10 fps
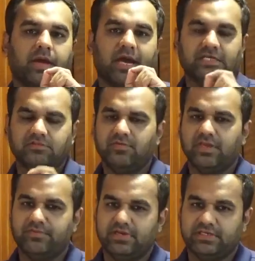As you
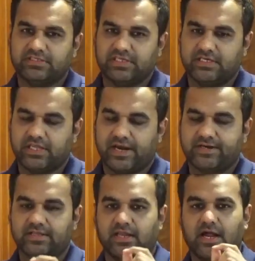very well understand
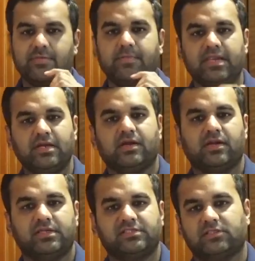that there are many
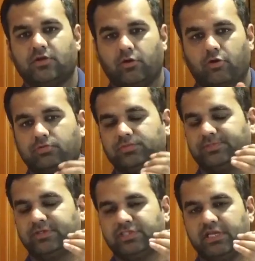countries in the globe,
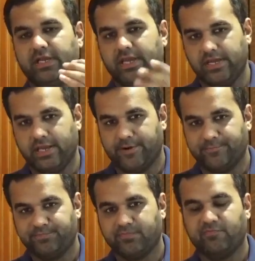especially India,
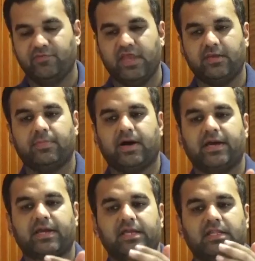
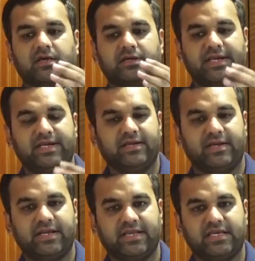whereby the credit
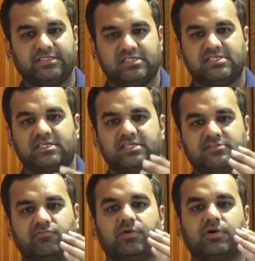rating
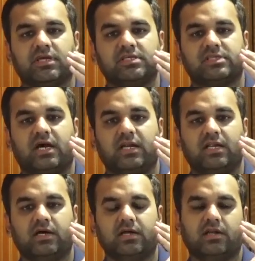agency's work is
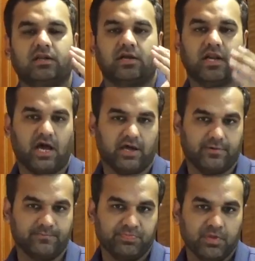under
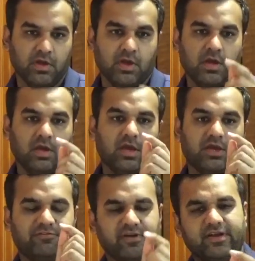radar.
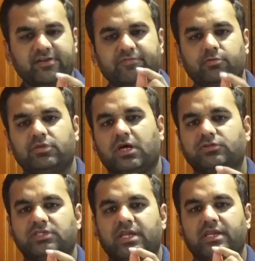Effective
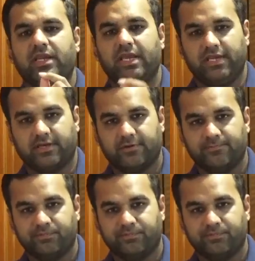2008,